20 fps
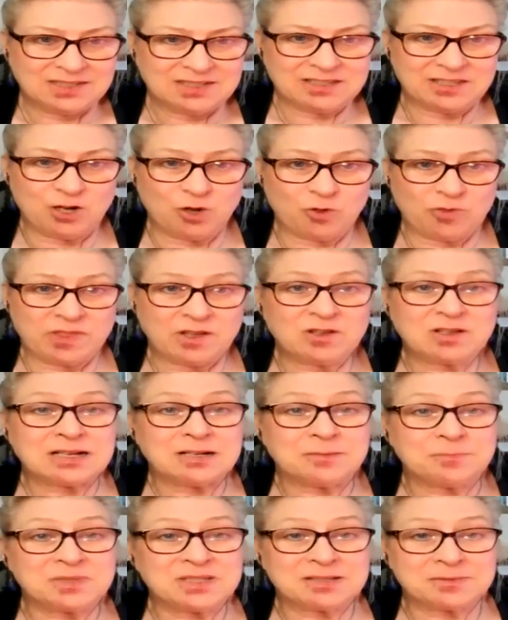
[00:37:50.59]
You know, they'll
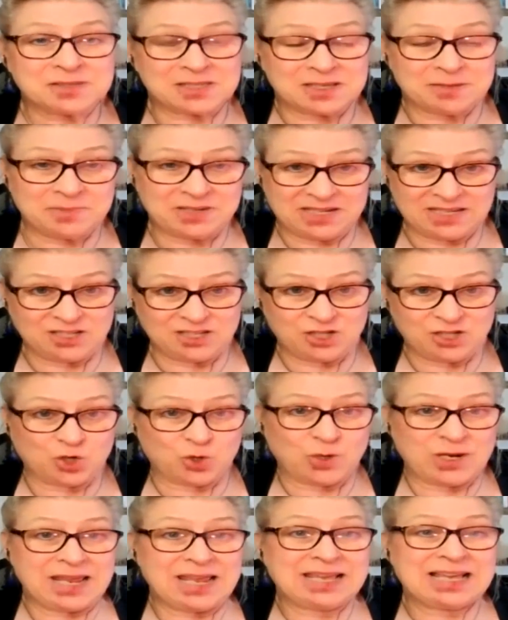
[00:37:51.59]
come to somebody to
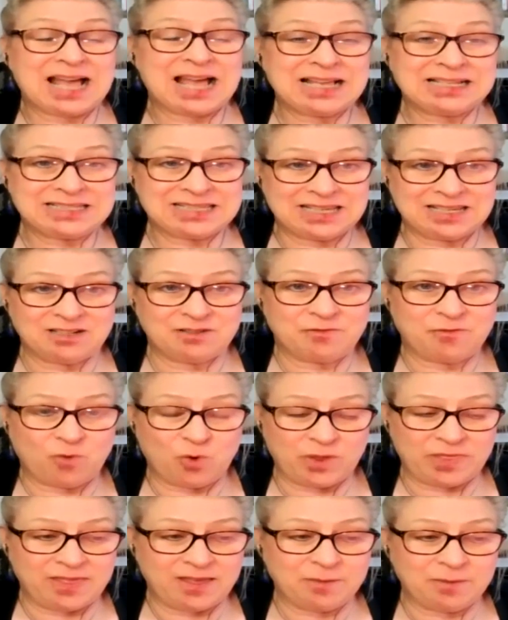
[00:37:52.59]
create content
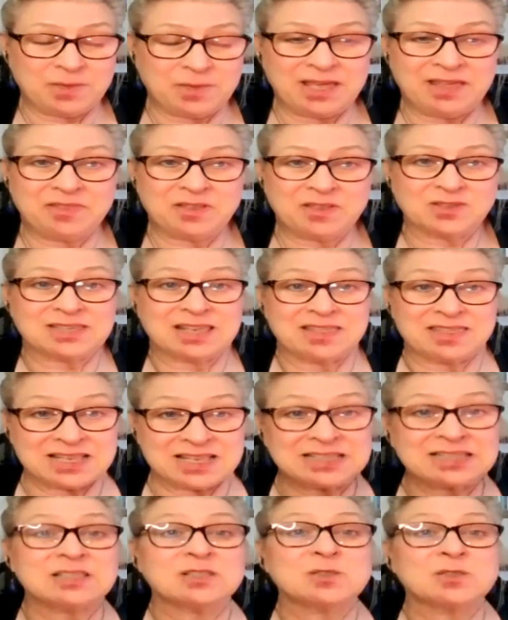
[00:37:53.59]
for them and they'll say,
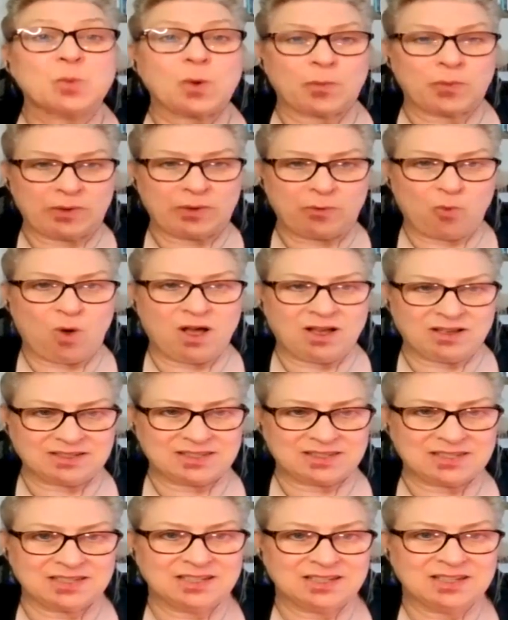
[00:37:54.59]
This is what we want